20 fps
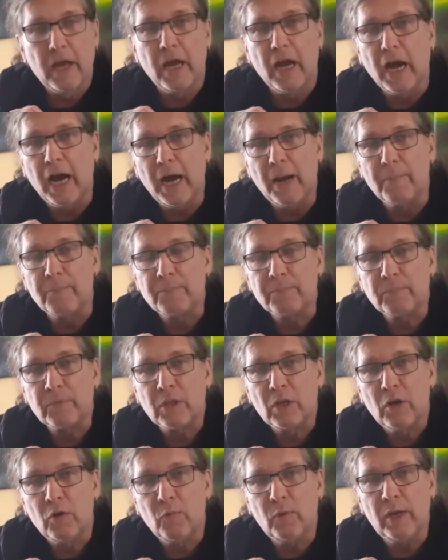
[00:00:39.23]

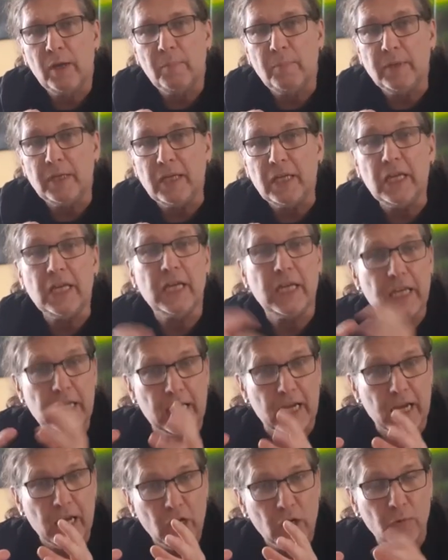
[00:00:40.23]
um, will be
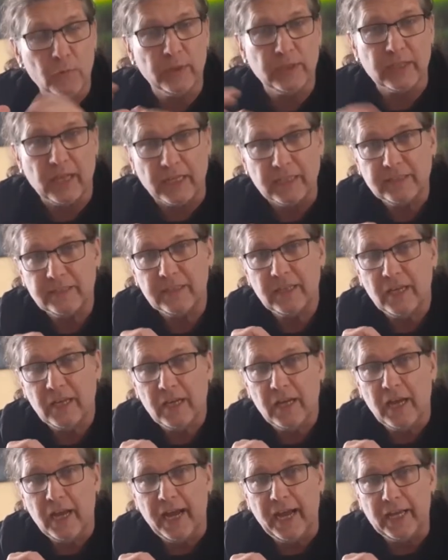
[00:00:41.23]
here with us
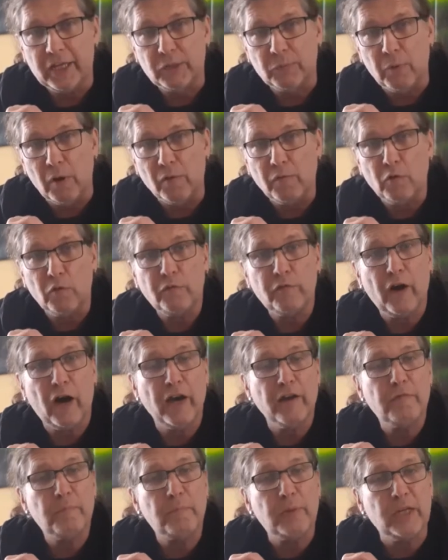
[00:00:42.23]
at
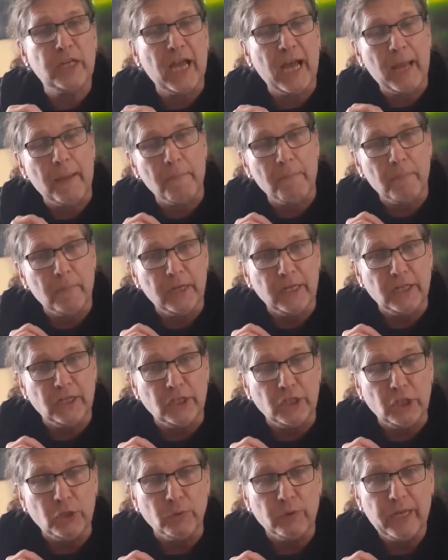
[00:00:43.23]
12.05 p.m. in
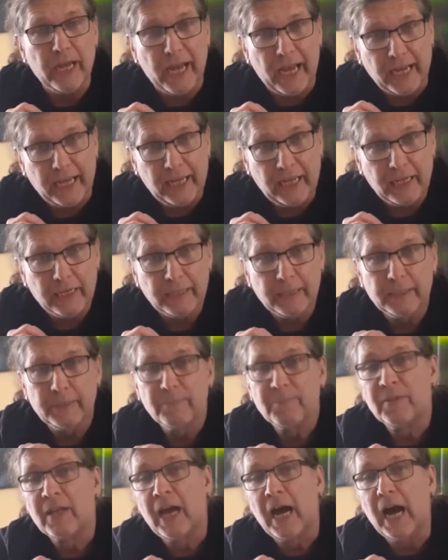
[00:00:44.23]
the UK.
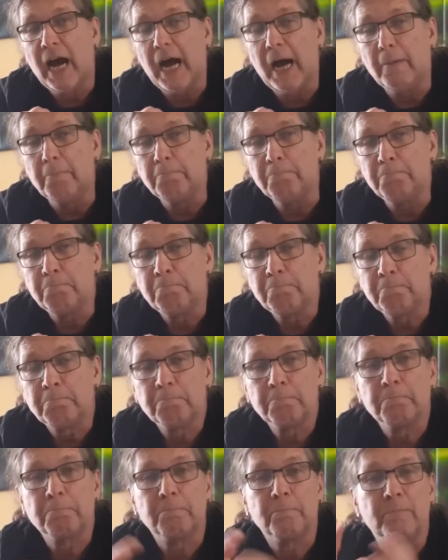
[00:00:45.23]
Um,
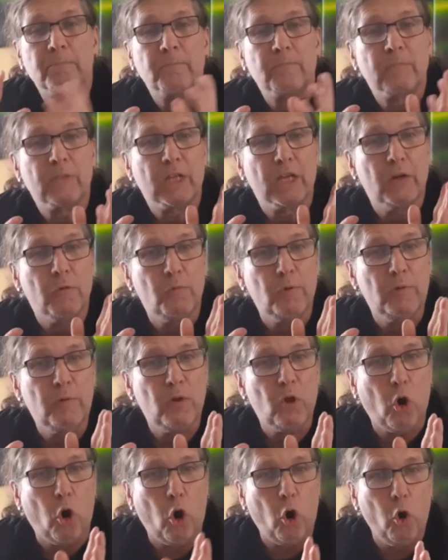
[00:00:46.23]
we
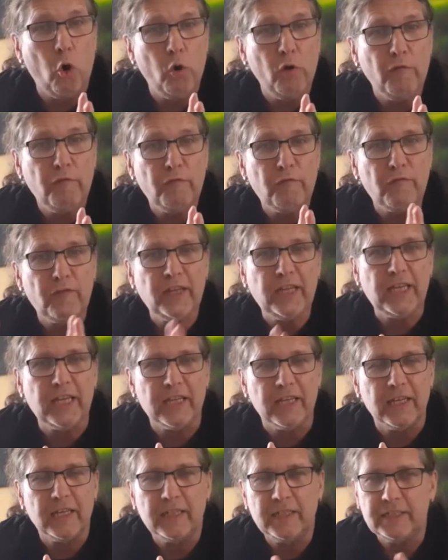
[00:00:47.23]
will all
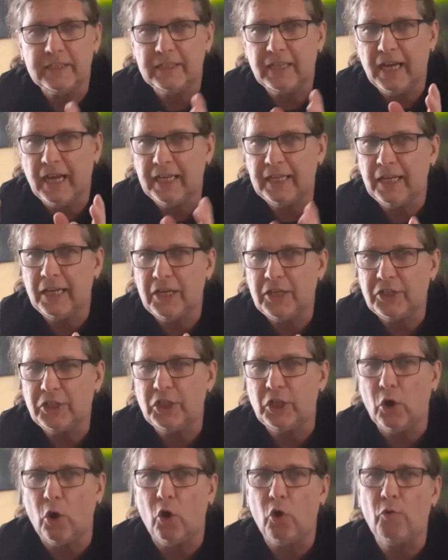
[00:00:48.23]
feel the
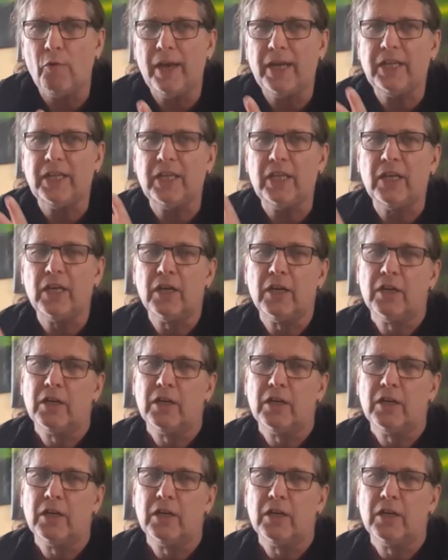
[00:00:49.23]
energy already